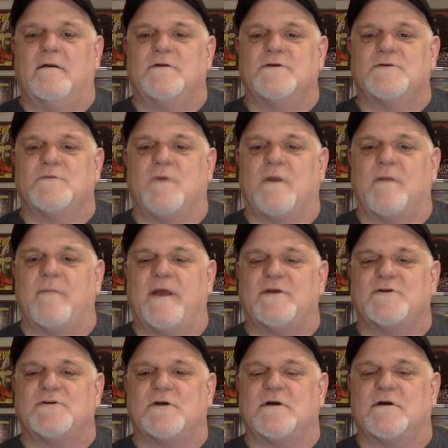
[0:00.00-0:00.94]
Just want to
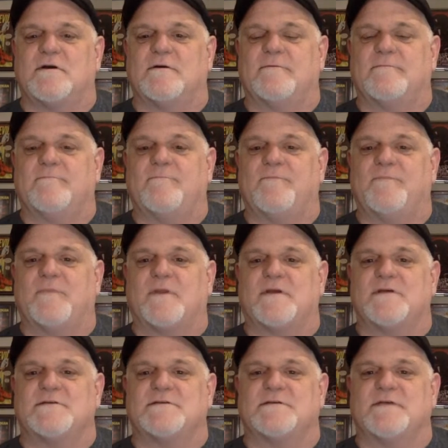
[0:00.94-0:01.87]
make sure,
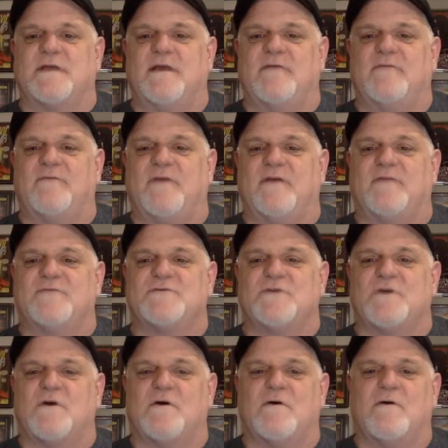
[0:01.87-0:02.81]
because if
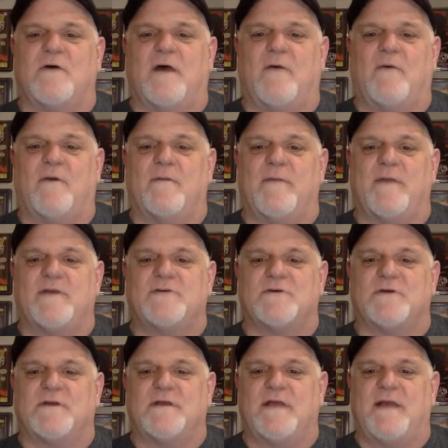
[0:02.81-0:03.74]
so, I want to make
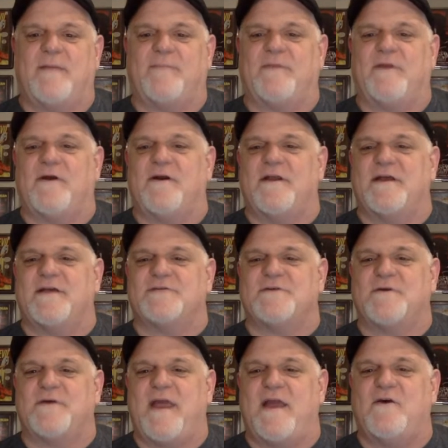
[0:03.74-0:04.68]
sure. Yep, there it
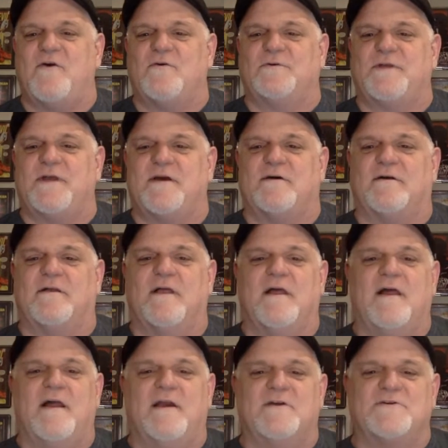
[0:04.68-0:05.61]
is. Okay, cool deal.
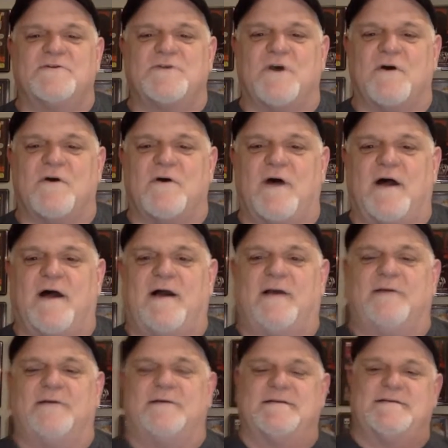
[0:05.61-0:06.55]

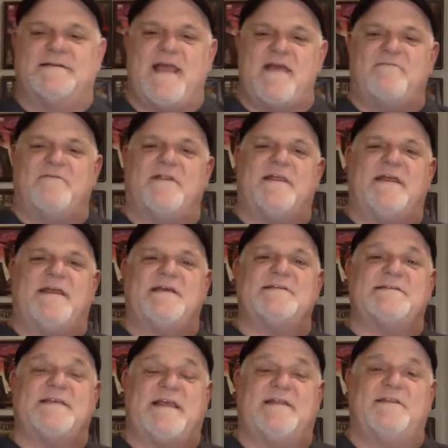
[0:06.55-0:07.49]
So David
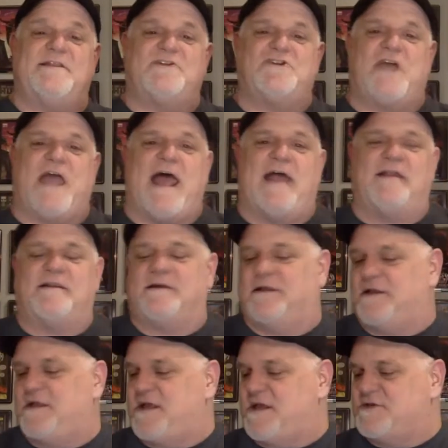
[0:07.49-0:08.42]
is in the chat,
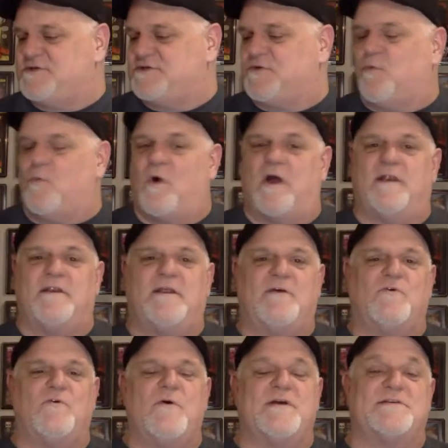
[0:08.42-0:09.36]
and he's the one
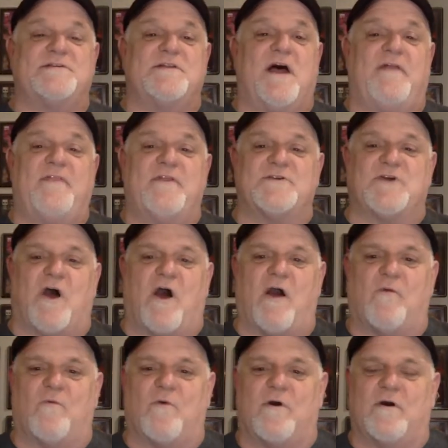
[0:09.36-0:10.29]
who has done this
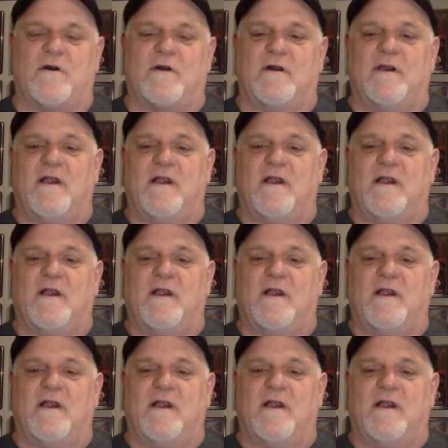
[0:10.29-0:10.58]
artwork.